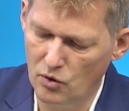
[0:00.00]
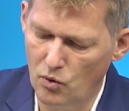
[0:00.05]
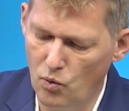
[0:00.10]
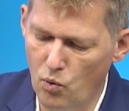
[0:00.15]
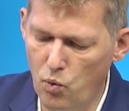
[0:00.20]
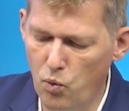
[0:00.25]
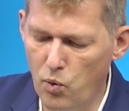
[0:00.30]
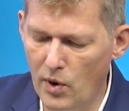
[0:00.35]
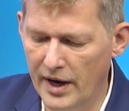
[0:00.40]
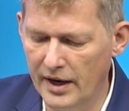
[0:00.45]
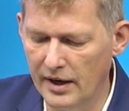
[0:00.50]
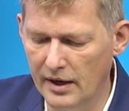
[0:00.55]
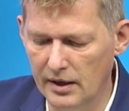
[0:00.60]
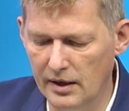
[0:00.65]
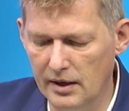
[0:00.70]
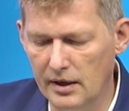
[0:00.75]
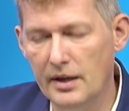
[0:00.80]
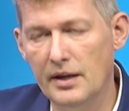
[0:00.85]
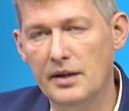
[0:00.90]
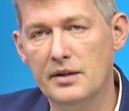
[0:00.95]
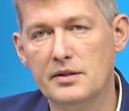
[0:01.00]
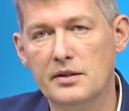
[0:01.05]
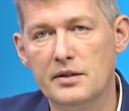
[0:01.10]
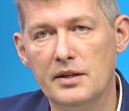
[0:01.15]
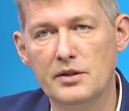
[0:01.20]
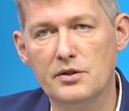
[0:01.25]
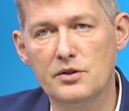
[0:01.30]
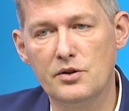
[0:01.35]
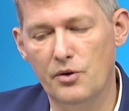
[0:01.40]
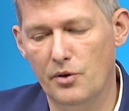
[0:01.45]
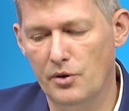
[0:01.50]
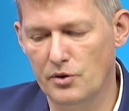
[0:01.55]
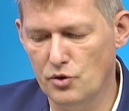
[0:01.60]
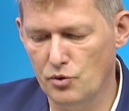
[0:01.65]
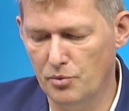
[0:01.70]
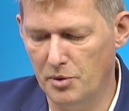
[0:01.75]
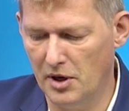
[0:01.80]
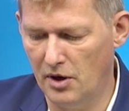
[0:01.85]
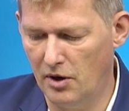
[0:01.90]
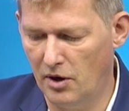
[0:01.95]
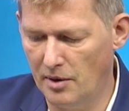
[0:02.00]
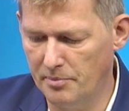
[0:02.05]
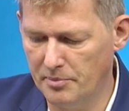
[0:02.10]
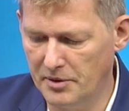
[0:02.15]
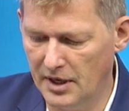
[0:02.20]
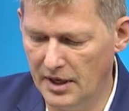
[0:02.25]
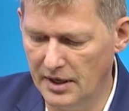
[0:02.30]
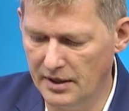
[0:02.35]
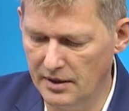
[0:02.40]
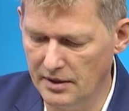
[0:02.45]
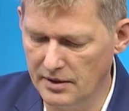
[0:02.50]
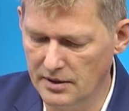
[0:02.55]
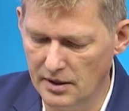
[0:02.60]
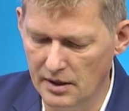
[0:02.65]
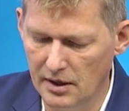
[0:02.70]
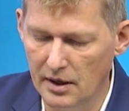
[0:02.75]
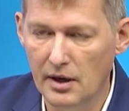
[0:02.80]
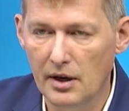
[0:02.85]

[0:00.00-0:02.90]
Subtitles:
when is this going to be updated